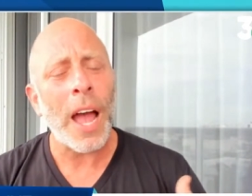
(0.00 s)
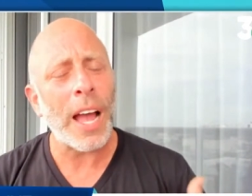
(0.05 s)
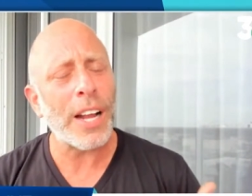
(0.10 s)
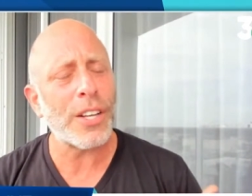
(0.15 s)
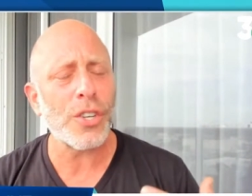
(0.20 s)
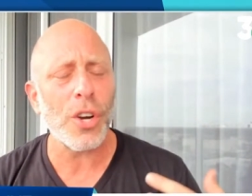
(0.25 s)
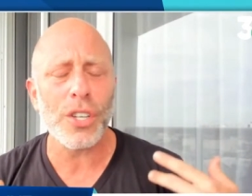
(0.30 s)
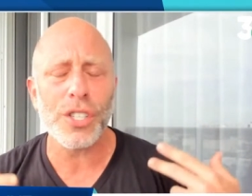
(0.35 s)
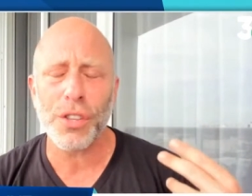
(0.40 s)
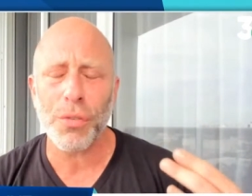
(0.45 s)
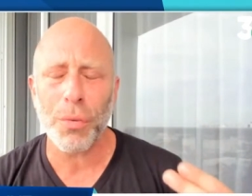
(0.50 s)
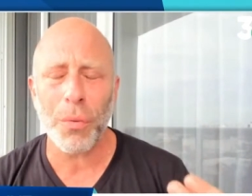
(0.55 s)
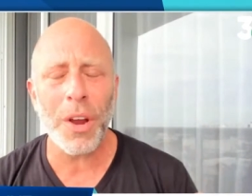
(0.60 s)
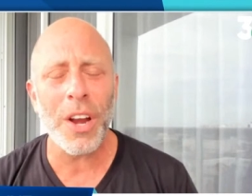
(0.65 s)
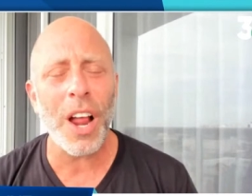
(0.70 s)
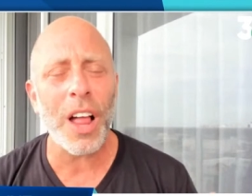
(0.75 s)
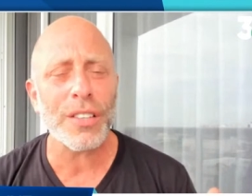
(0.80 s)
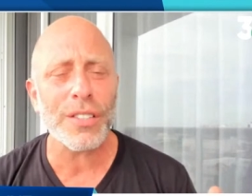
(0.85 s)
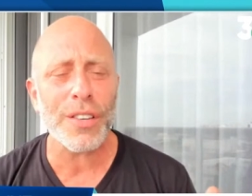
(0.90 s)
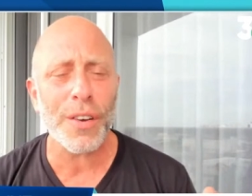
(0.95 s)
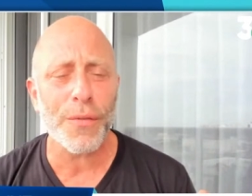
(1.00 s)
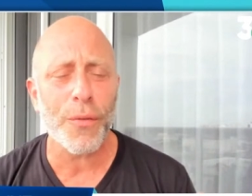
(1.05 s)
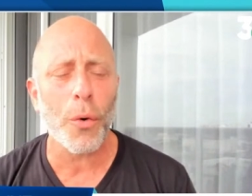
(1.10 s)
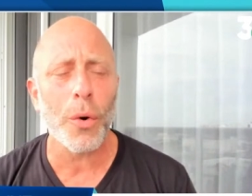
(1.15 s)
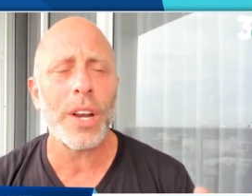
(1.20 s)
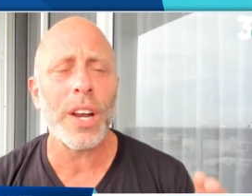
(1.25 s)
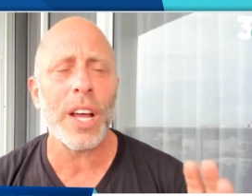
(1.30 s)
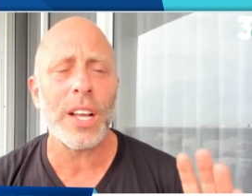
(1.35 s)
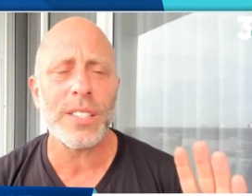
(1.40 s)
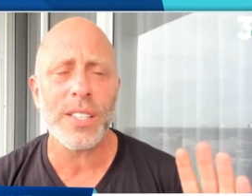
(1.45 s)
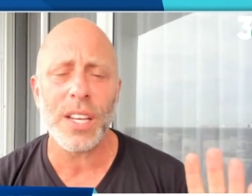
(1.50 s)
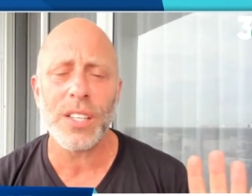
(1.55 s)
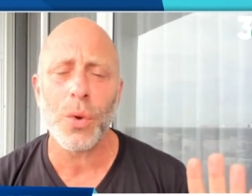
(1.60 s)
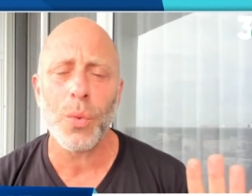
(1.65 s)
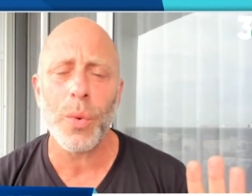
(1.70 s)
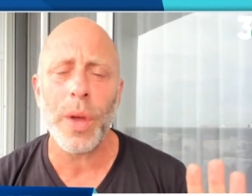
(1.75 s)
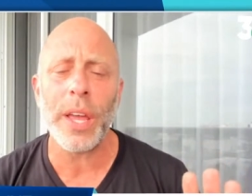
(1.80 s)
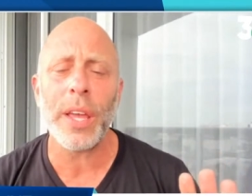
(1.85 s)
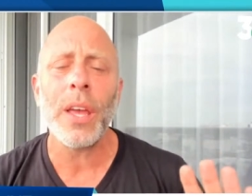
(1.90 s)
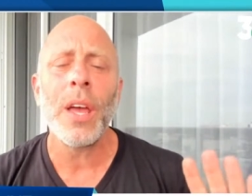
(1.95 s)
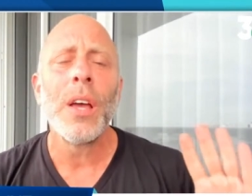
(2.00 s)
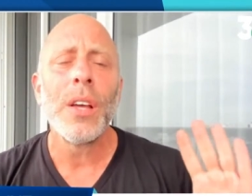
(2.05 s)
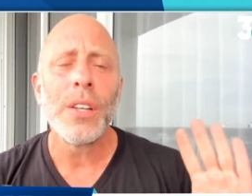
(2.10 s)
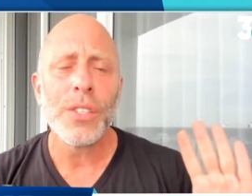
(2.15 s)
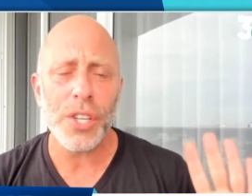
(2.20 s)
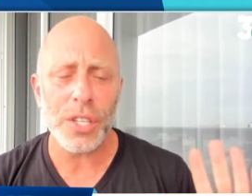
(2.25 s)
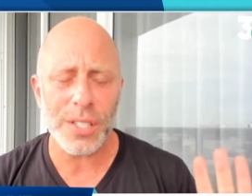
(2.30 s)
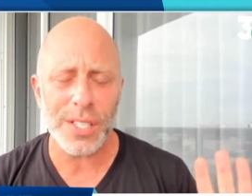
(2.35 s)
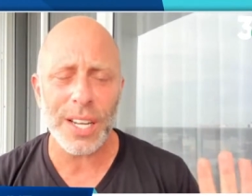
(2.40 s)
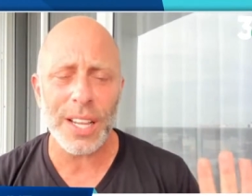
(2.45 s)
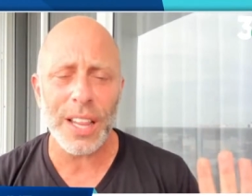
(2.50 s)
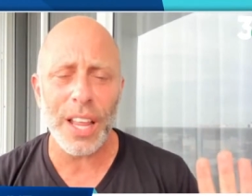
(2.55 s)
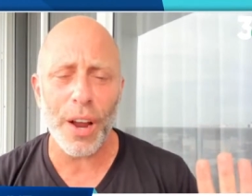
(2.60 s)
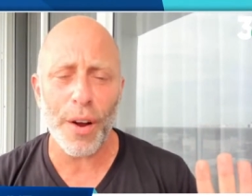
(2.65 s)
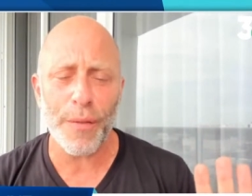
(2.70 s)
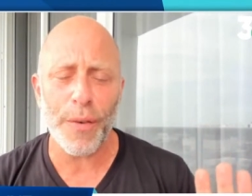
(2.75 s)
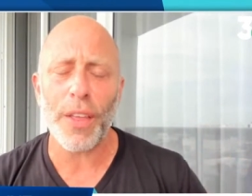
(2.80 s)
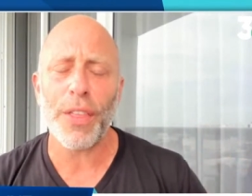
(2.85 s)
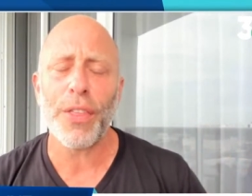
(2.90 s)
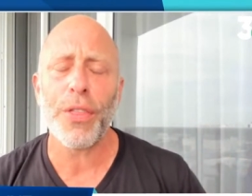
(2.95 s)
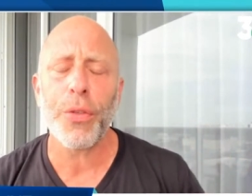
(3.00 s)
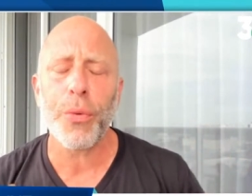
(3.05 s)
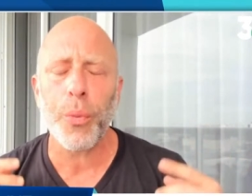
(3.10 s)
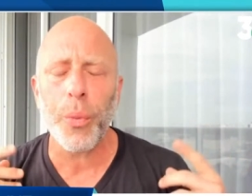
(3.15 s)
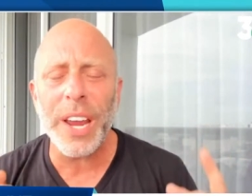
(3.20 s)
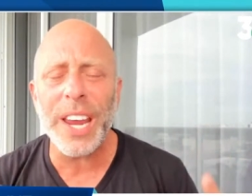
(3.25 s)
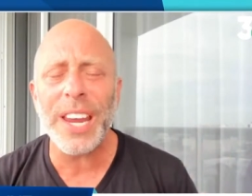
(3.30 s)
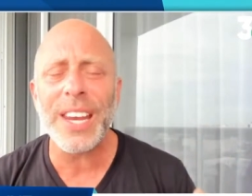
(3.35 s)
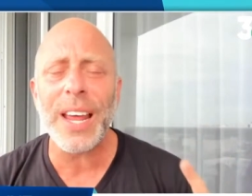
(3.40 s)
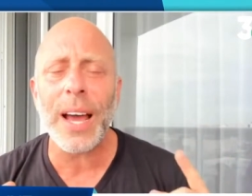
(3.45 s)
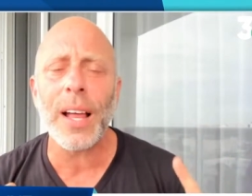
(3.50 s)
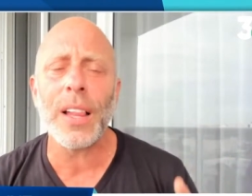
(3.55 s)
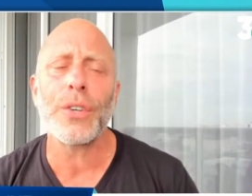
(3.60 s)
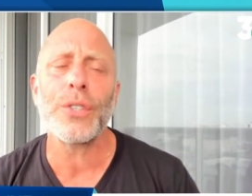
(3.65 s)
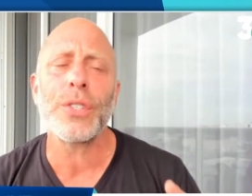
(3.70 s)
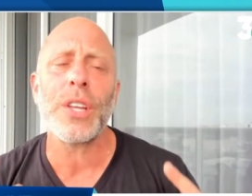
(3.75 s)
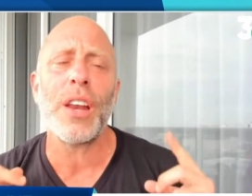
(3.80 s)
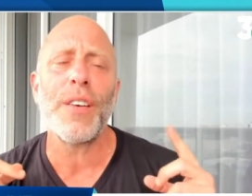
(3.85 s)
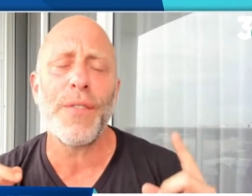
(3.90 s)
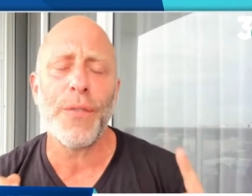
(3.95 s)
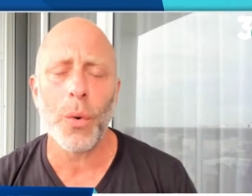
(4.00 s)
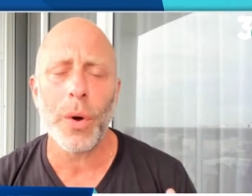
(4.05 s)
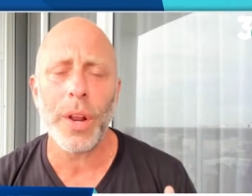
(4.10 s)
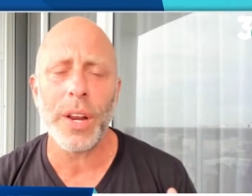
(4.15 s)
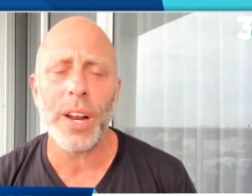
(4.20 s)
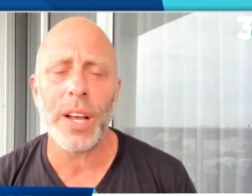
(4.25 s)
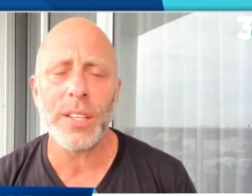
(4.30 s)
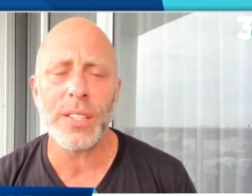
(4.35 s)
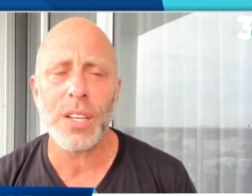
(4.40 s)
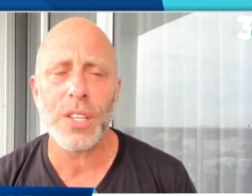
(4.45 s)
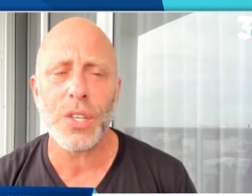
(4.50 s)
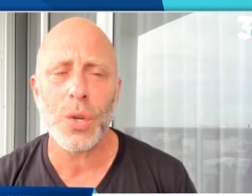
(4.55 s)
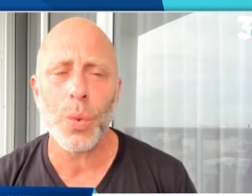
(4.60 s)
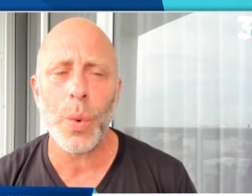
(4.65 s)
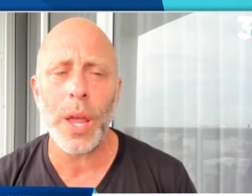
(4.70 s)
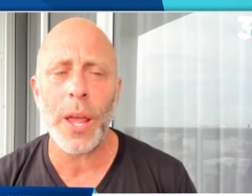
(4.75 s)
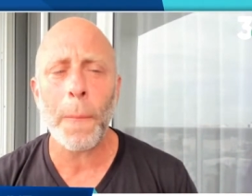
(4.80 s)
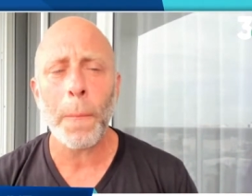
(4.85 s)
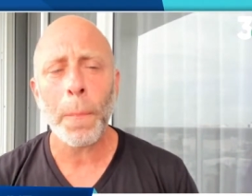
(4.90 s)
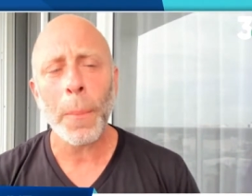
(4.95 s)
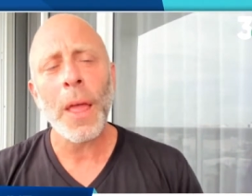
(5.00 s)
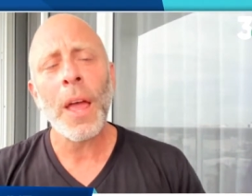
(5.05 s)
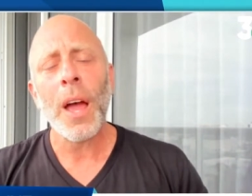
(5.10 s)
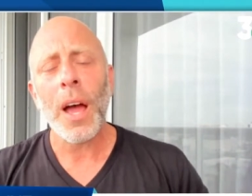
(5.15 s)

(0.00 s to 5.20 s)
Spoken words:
I charge $3.49 a week. Just to clarify, $3.49 a week.